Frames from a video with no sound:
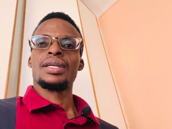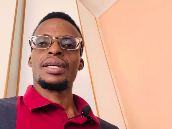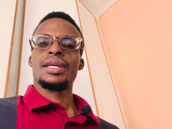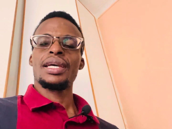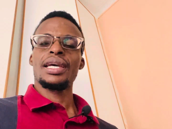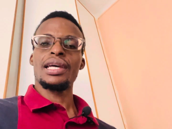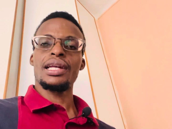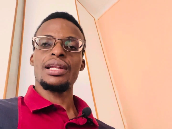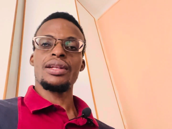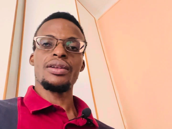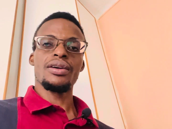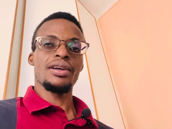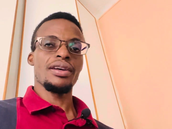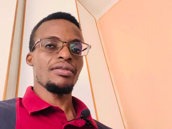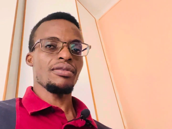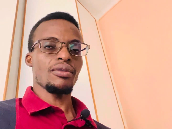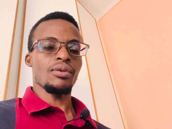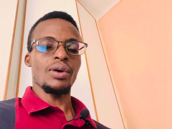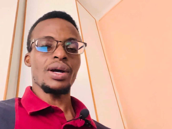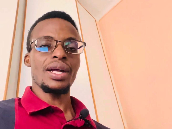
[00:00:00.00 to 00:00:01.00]
Hello
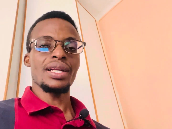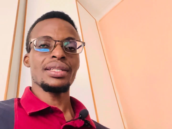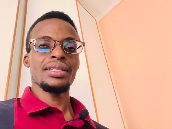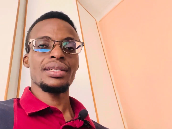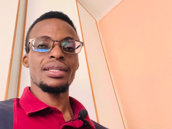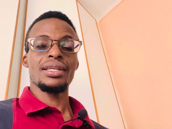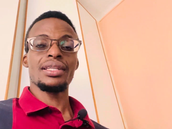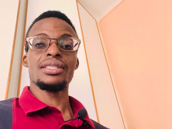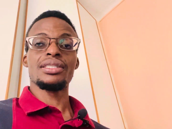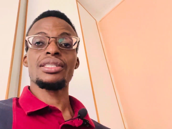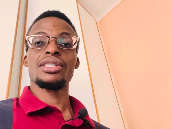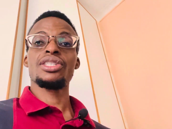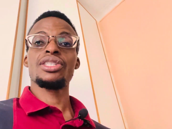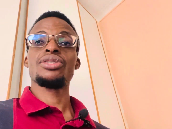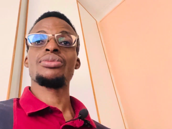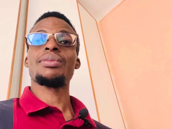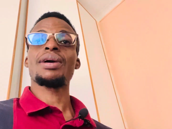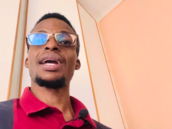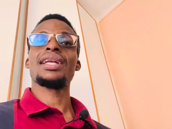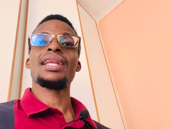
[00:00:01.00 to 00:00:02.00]
everyone, it's
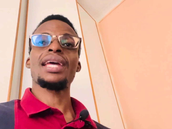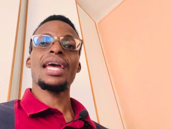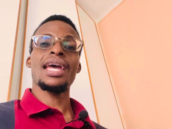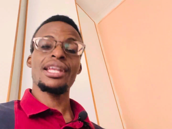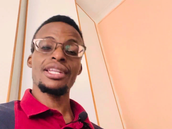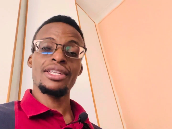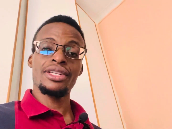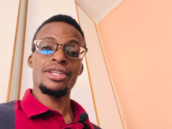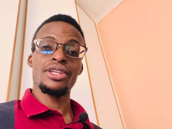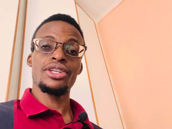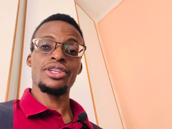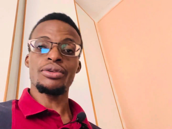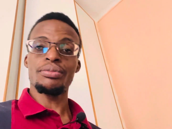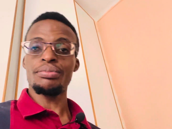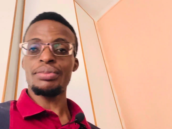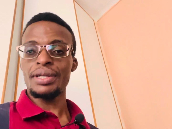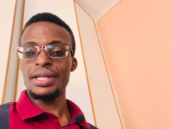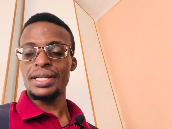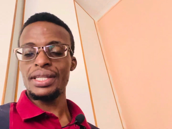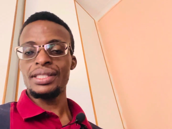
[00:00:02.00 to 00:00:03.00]
Ishmael N, your
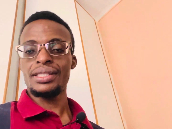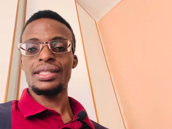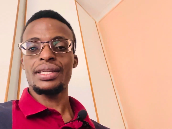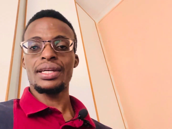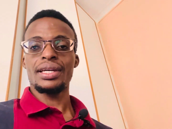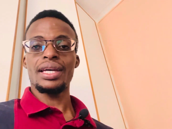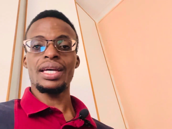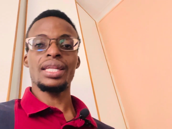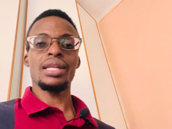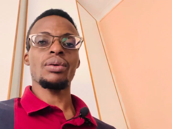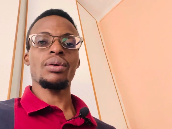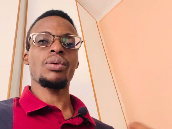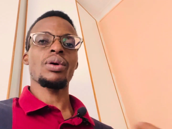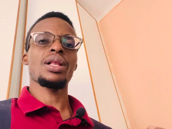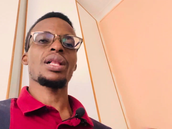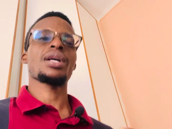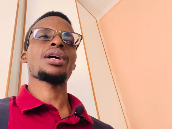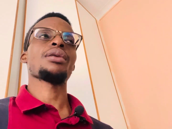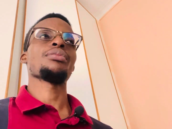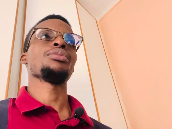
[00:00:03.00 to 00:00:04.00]
priest, and I
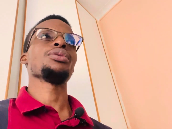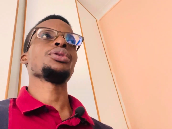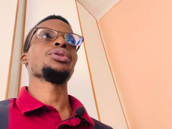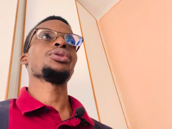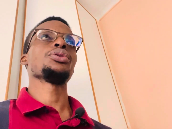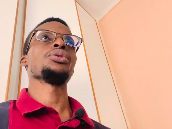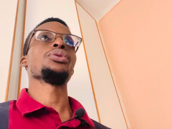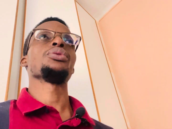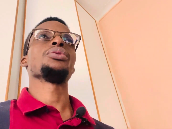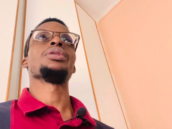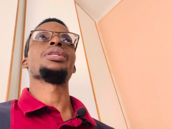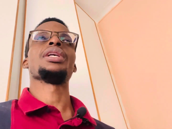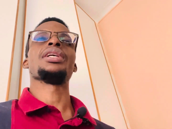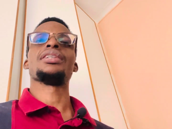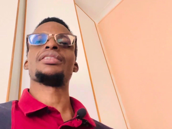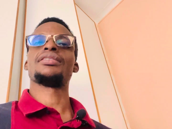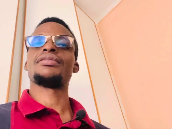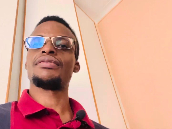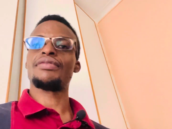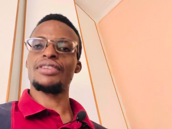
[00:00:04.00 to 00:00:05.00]
welcome you to
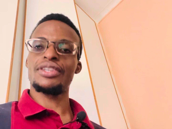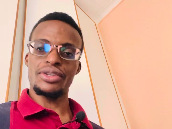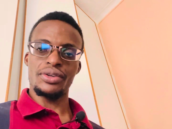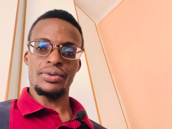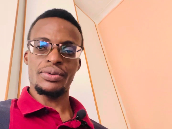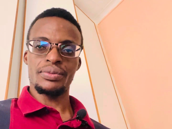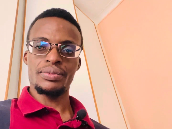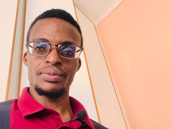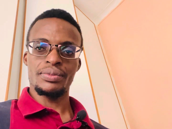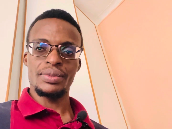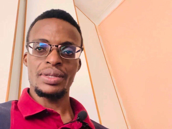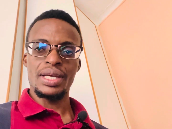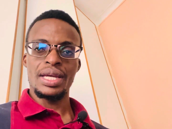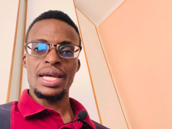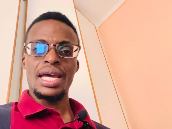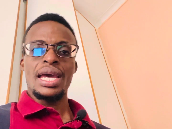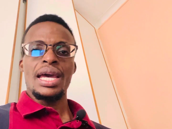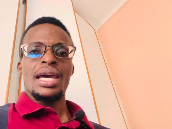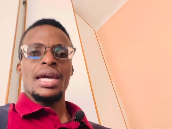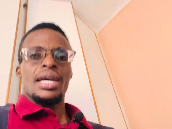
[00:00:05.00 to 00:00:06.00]
today's video.
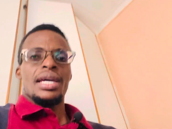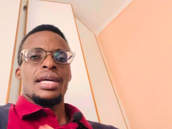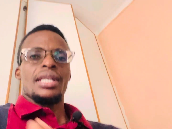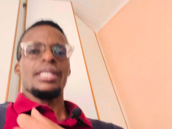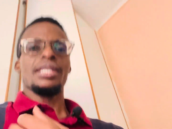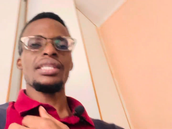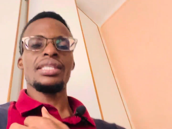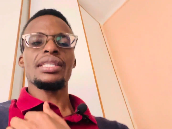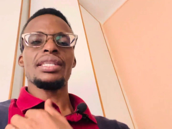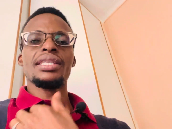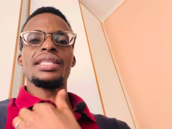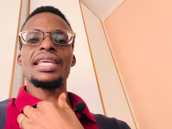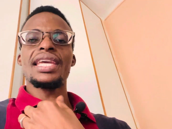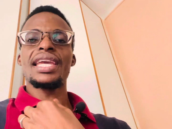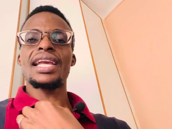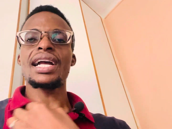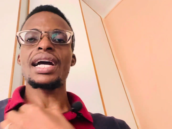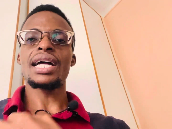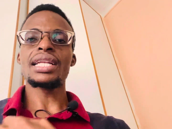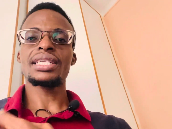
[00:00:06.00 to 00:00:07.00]
Listen, they
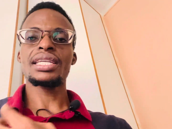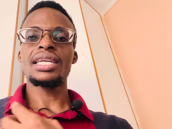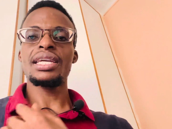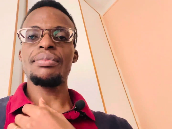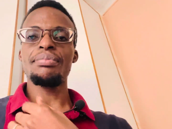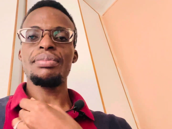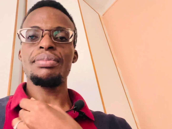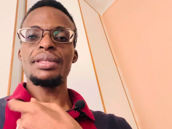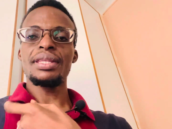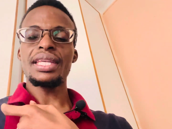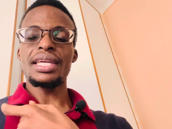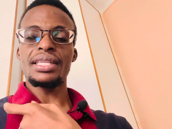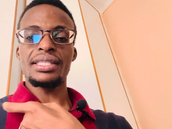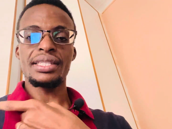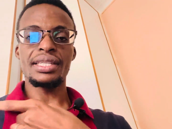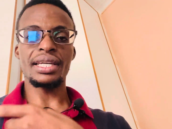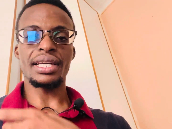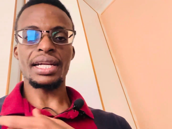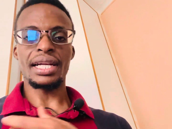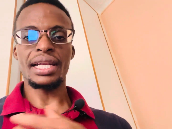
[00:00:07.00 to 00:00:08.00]
can't keep it a
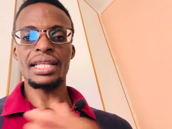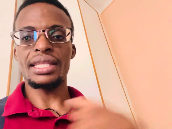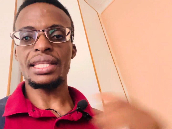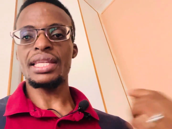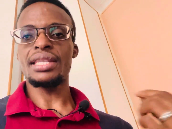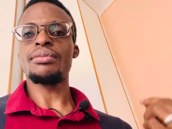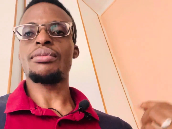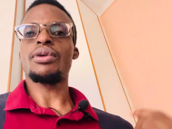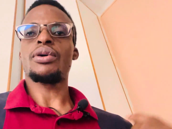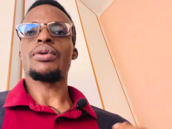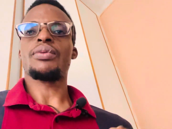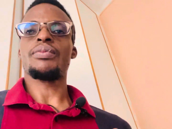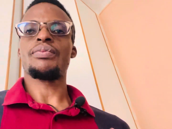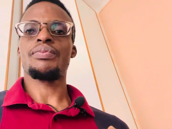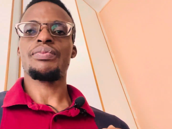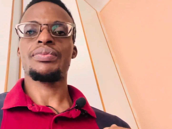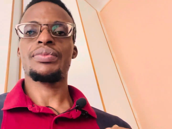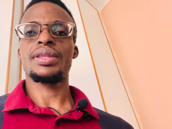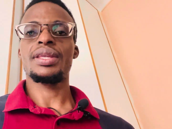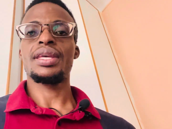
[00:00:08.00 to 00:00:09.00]
secret anymore.
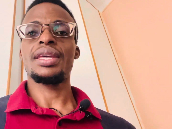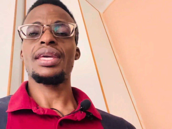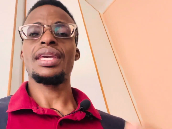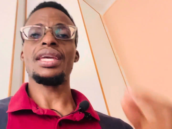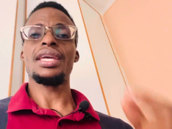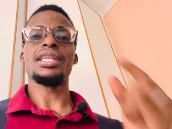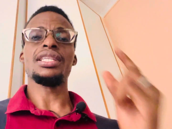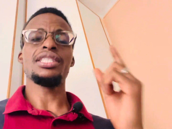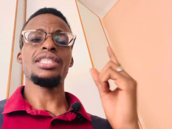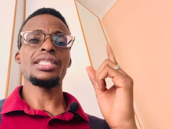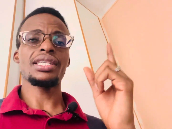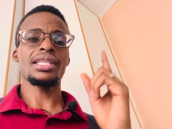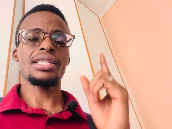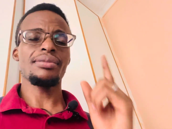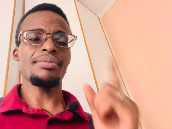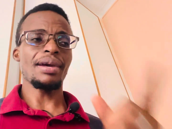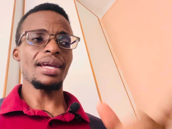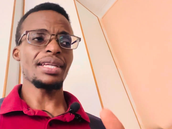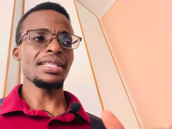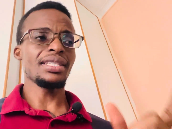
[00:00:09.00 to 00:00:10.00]
In Jesus'
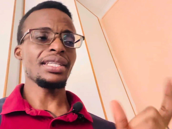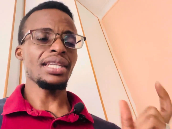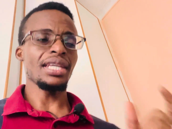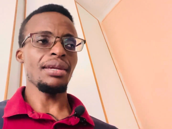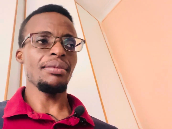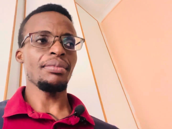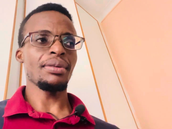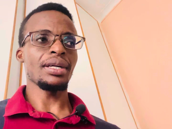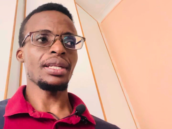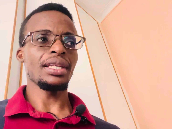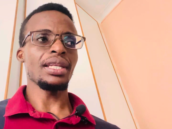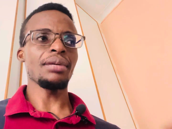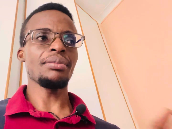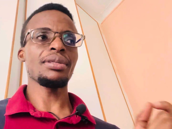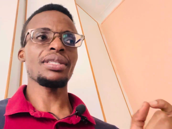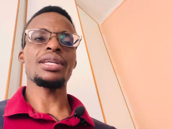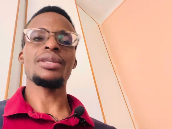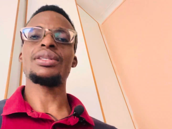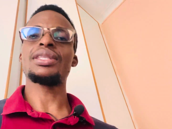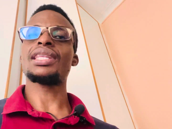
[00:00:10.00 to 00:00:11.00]
mighty name, let me
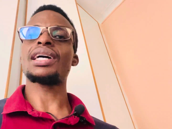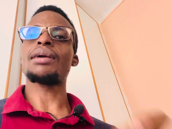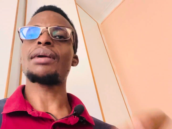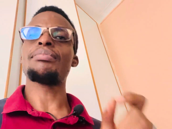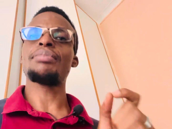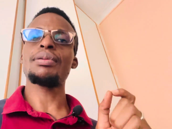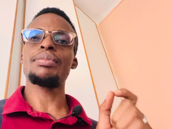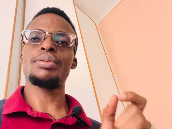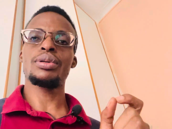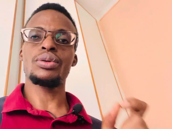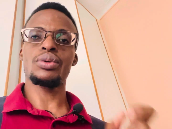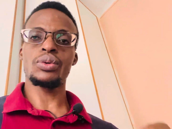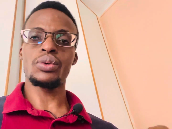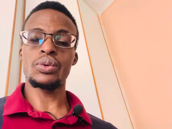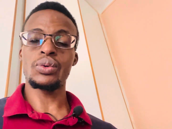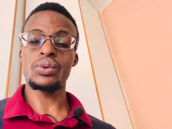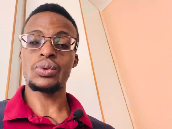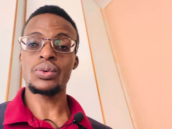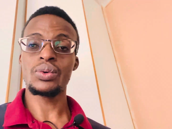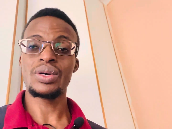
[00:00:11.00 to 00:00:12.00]
tell you there are people
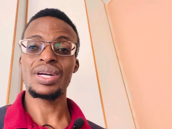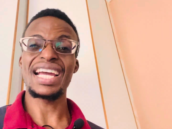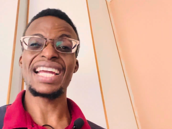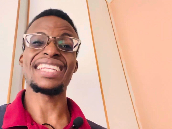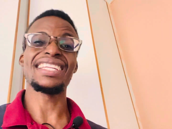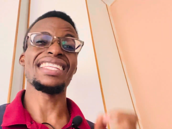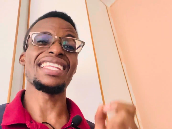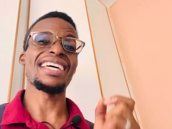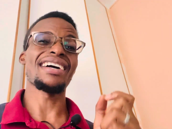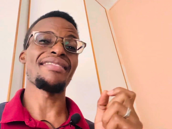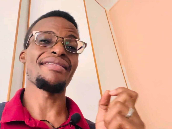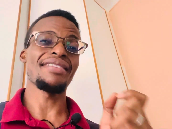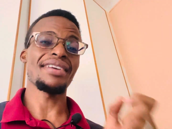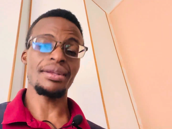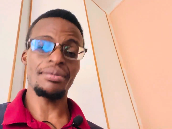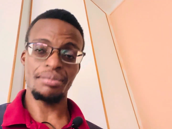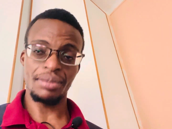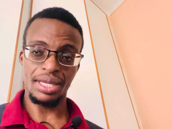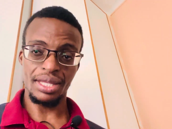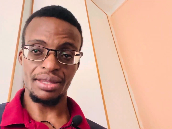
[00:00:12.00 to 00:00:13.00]
who, and there are very
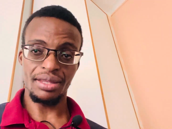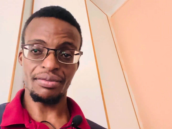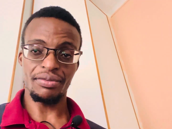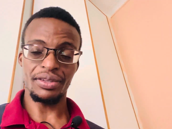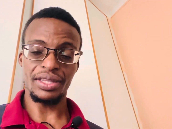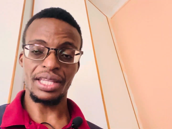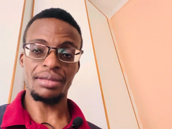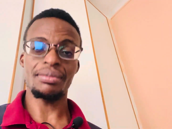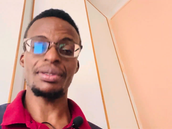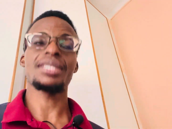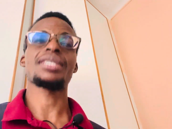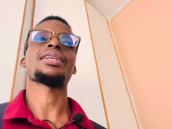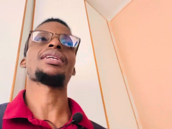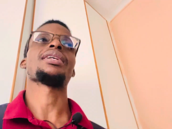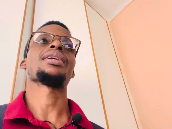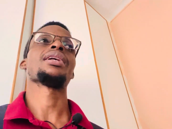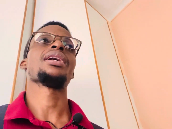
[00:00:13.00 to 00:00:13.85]
many for that matter,